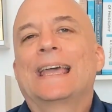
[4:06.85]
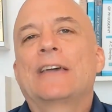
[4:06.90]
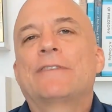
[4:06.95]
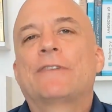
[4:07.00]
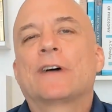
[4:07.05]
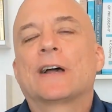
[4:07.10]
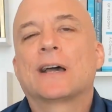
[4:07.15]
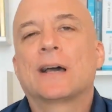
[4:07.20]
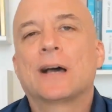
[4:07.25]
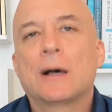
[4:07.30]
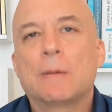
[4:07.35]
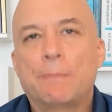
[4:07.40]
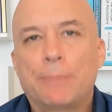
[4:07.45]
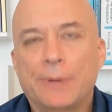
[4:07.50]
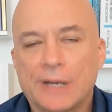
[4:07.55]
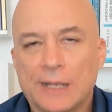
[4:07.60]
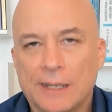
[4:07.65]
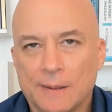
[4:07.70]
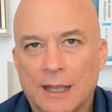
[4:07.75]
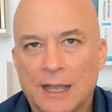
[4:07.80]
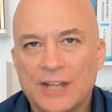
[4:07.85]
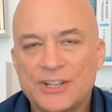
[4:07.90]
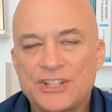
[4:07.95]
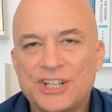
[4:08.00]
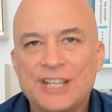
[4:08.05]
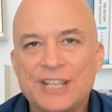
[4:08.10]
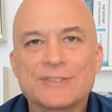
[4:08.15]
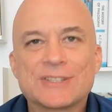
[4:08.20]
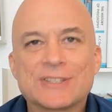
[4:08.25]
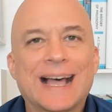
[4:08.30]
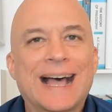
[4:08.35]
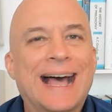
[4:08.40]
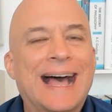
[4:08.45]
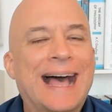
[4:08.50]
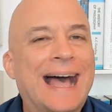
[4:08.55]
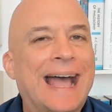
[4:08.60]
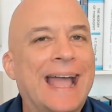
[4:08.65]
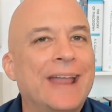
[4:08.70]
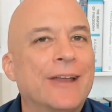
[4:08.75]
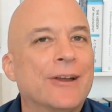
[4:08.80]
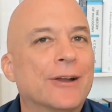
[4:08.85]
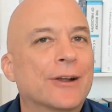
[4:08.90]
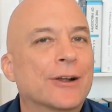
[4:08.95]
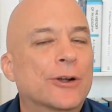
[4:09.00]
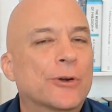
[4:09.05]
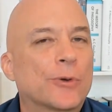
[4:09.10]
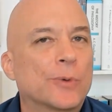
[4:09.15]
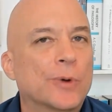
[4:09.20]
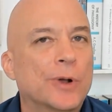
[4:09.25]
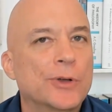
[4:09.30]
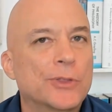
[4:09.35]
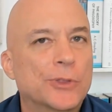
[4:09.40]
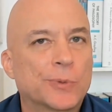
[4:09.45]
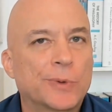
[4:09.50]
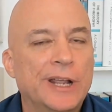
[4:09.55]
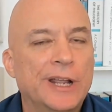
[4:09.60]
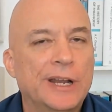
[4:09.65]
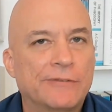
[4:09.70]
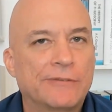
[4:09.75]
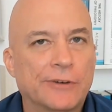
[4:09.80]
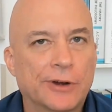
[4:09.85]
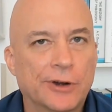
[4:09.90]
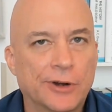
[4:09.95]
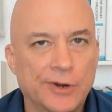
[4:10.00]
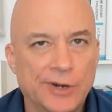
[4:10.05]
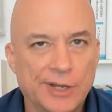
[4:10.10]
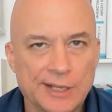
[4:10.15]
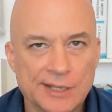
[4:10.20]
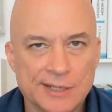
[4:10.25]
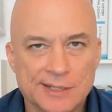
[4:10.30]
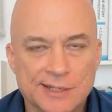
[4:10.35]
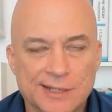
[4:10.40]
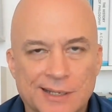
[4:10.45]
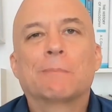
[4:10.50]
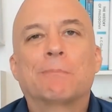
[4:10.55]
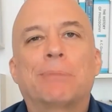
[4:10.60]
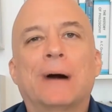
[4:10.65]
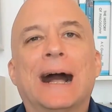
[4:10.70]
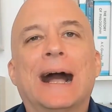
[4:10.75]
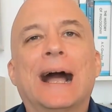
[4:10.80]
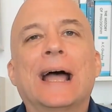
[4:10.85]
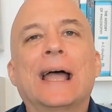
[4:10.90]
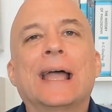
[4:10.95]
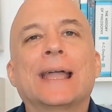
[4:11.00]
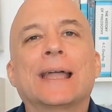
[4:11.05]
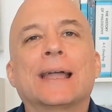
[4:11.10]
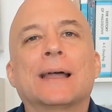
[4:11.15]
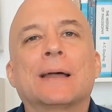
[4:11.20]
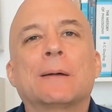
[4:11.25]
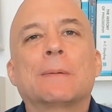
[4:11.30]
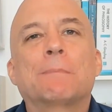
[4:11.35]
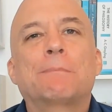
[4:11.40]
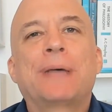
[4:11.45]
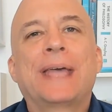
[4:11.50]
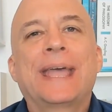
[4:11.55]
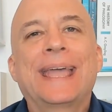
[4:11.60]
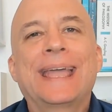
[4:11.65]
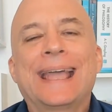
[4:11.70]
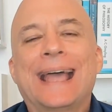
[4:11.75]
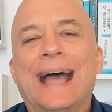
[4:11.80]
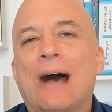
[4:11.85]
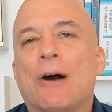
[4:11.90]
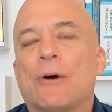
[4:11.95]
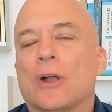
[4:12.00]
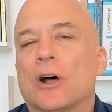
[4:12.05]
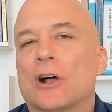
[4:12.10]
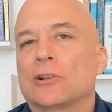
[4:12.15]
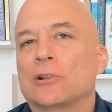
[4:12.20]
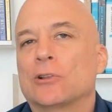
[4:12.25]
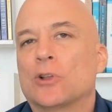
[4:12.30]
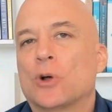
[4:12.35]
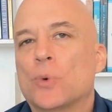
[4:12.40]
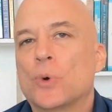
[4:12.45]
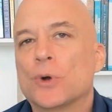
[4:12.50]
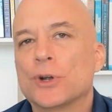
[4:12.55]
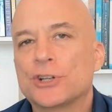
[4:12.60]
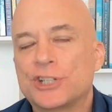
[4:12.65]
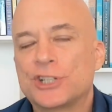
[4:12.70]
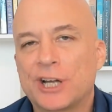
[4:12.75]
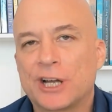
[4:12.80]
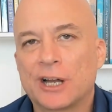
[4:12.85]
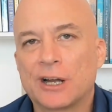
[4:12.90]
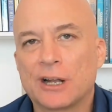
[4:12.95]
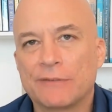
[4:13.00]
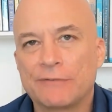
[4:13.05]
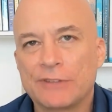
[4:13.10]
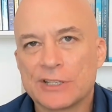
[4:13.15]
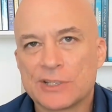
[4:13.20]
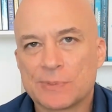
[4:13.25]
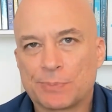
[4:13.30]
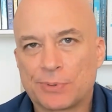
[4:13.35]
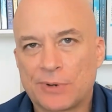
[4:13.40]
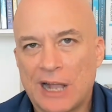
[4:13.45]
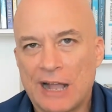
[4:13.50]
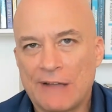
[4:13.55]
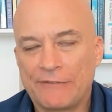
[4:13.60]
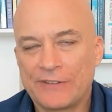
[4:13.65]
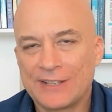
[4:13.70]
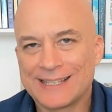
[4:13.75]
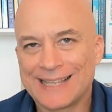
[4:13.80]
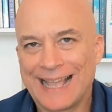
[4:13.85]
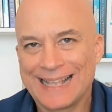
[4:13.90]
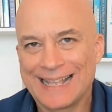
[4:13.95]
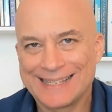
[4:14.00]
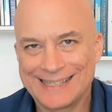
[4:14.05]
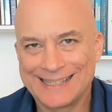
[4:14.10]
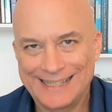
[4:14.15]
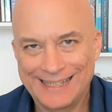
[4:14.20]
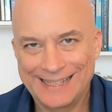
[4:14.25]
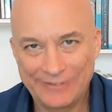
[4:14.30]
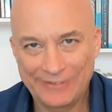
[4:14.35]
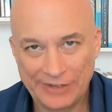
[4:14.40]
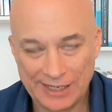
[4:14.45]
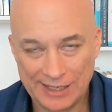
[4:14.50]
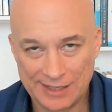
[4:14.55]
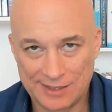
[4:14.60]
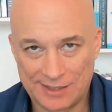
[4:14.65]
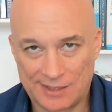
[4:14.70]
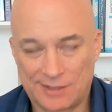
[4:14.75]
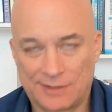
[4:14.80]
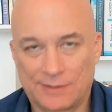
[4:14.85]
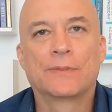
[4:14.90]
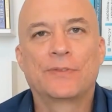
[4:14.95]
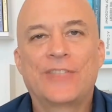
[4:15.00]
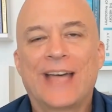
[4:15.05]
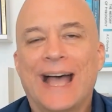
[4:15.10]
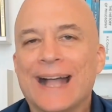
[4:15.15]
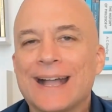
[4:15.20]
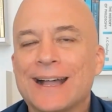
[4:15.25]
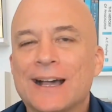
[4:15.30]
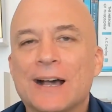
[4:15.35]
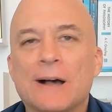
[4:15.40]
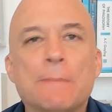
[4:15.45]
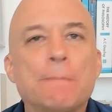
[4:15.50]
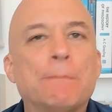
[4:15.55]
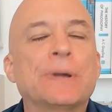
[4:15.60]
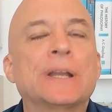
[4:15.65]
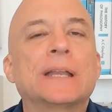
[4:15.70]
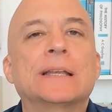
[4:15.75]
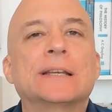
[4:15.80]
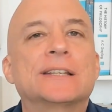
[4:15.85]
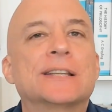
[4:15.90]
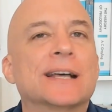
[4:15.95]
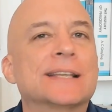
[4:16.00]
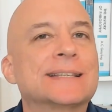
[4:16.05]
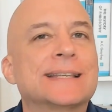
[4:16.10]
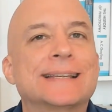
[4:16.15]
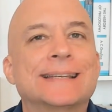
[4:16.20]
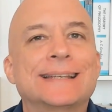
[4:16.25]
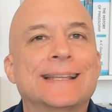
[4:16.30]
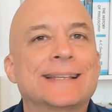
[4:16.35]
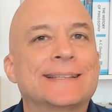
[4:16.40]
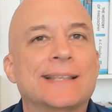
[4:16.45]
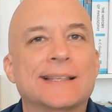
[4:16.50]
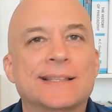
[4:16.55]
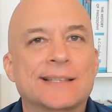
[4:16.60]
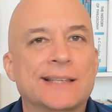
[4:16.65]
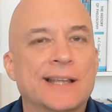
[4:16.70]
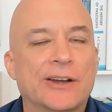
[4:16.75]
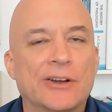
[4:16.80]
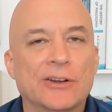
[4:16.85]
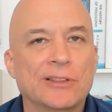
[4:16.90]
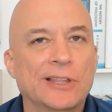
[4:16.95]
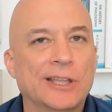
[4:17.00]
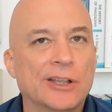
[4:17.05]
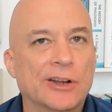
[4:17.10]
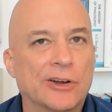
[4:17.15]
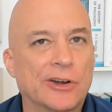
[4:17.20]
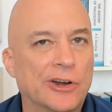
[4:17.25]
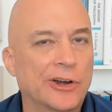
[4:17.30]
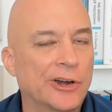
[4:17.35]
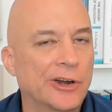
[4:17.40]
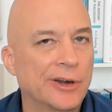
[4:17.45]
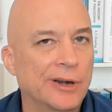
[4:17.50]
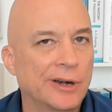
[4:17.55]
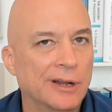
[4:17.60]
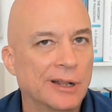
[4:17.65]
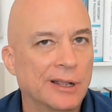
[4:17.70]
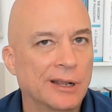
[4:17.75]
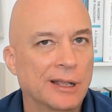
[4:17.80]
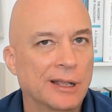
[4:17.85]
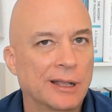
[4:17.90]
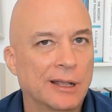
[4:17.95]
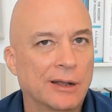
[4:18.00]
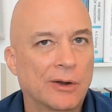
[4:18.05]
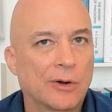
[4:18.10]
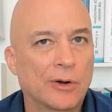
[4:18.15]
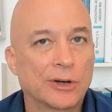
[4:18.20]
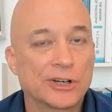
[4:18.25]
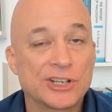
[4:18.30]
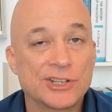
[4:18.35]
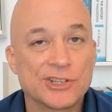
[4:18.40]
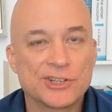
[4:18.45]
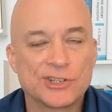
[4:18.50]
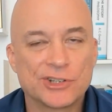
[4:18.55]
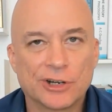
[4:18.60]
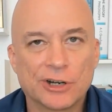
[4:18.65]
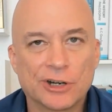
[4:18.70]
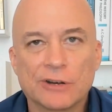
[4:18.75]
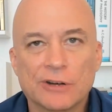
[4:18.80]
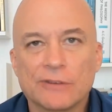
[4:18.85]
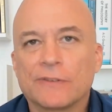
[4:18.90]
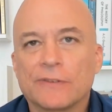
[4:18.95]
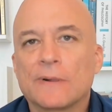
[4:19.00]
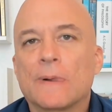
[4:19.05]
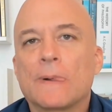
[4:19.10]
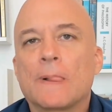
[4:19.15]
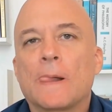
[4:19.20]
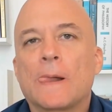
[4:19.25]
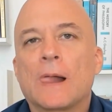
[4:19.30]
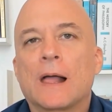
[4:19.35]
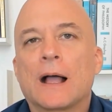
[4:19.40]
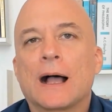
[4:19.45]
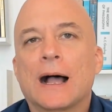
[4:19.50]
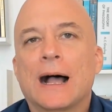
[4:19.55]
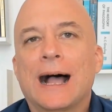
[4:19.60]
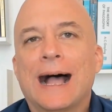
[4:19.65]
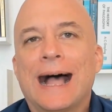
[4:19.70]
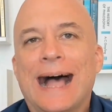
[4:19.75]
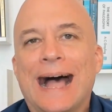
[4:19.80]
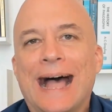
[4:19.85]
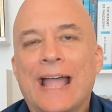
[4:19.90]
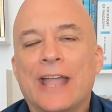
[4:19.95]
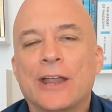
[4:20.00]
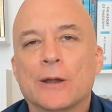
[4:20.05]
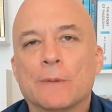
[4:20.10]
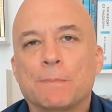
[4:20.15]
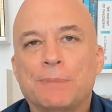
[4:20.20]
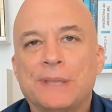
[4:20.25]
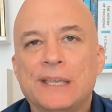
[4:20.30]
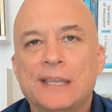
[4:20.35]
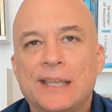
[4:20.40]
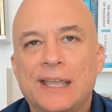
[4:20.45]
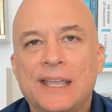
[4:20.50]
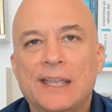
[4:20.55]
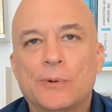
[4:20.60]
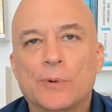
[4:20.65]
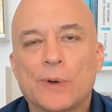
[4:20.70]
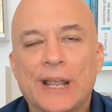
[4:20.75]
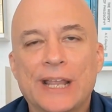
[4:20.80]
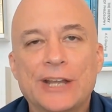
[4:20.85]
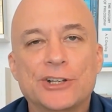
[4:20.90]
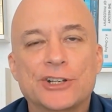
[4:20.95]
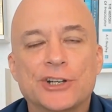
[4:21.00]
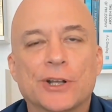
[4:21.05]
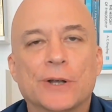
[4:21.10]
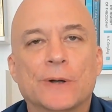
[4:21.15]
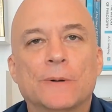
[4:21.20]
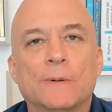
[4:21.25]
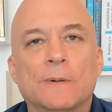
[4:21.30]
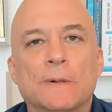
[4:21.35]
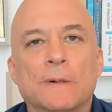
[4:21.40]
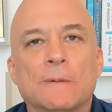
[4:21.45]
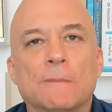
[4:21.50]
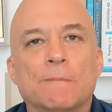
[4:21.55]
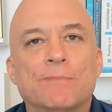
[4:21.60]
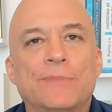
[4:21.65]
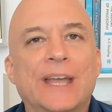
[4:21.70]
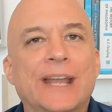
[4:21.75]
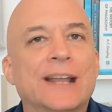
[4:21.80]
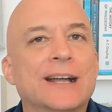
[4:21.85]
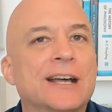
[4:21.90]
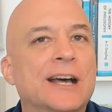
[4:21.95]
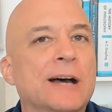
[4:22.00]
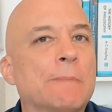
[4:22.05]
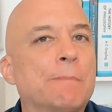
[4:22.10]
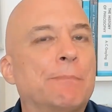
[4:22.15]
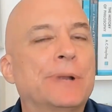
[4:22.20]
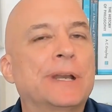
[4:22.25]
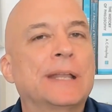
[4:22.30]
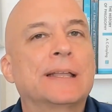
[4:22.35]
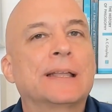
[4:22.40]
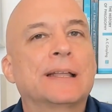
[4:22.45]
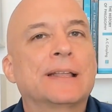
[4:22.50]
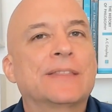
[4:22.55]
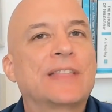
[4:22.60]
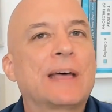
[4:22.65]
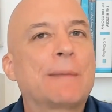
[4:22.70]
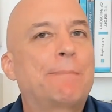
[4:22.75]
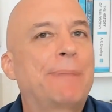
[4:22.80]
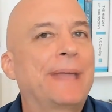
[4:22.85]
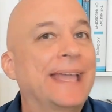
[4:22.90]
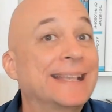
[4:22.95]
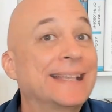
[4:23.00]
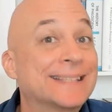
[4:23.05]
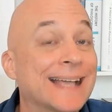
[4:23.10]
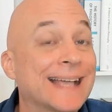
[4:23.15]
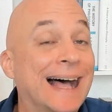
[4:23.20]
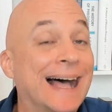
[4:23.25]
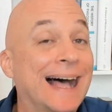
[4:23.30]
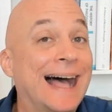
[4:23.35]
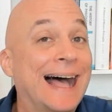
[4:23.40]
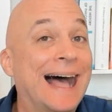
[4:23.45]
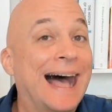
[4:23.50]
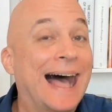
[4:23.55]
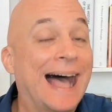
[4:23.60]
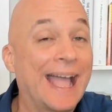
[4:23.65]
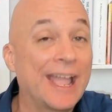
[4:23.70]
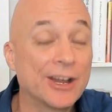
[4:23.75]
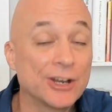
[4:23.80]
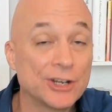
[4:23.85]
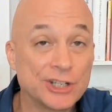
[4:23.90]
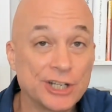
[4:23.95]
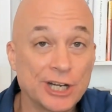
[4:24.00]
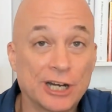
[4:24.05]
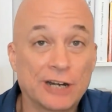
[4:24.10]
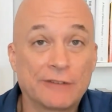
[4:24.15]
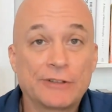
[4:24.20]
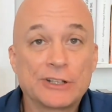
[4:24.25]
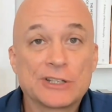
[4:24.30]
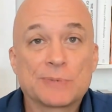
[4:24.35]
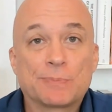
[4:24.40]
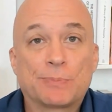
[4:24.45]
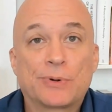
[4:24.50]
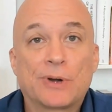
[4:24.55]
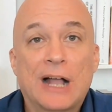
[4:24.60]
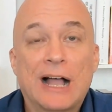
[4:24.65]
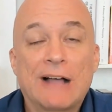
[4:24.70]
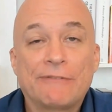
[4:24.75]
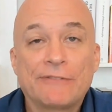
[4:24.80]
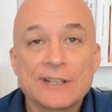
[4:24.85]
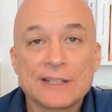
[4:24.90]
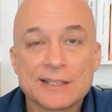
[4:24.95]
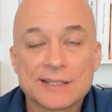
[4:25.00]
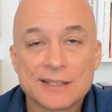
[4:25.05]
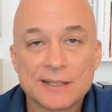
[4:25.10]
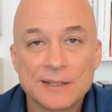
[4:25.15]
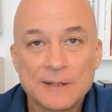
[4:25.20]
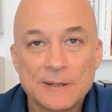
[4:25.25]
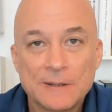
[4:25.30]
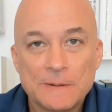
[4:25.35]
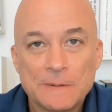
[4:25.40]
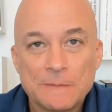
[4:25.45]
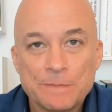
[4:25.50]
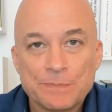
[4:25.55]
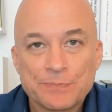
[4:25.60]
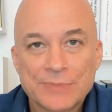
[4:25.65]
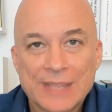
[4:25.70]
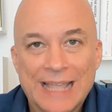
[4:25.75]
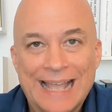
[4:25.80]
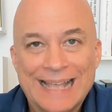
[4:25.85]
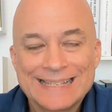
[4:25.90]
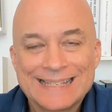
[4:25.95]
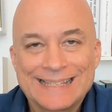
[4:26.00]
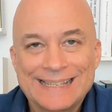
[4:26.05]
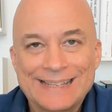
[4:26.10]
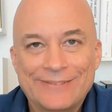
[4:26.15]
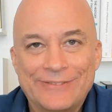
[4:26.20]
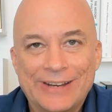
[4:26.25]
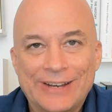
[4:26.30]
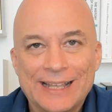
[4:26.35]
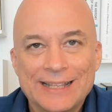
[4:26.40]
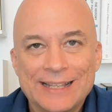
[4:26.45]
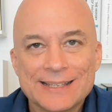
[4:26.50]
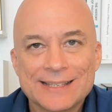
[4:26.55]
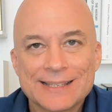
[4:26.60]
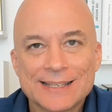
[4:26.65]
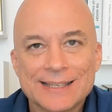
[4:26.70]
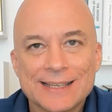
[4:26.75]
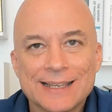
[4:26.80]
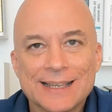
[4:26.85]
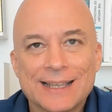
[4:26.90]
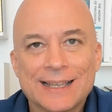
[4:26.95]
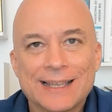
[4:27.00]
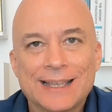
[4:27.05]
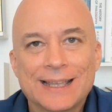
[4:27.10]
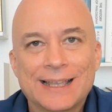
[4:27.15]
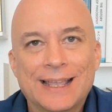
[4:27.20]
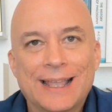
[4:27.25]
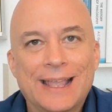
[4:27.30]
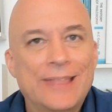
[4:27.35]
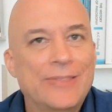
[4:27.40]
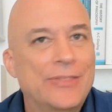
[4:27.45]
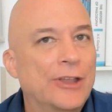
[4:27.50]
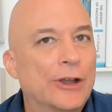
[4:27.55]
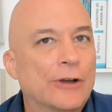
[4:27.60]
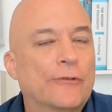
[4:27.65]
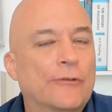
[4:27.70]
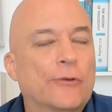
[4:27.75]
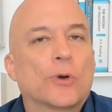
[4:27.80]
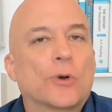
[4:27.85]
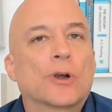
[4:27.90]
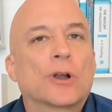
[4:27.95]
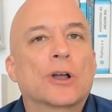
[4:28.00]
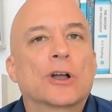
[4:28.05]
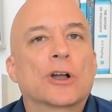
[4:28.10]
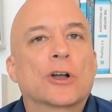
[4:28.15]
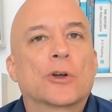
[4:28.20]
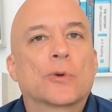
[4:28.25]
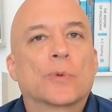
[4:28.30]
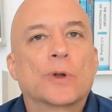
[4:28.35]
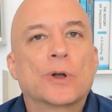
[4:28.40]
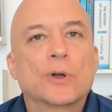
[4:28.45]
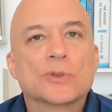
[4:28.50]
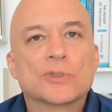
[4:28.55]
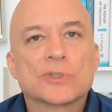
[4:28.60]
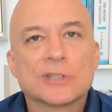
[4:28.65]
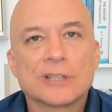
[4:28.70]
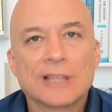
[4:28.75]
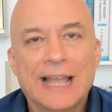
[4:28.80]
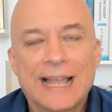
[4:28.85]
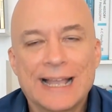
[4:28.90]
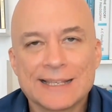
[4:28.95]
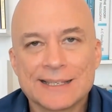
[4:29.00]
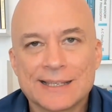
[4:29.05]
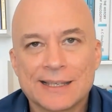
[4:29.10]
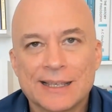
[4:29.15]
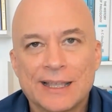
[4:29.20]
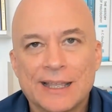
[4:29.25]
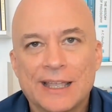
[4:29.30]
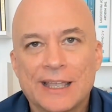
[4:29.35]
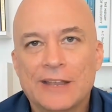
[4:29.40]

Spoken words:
If a company achieves a higher growth rate of earnings by paying out a lower share of its profits as dividends, that company doesn't necessarily earn or deserve a higher PE ratio than a company that pays a higher share of its profits as dividends and therefore grows less.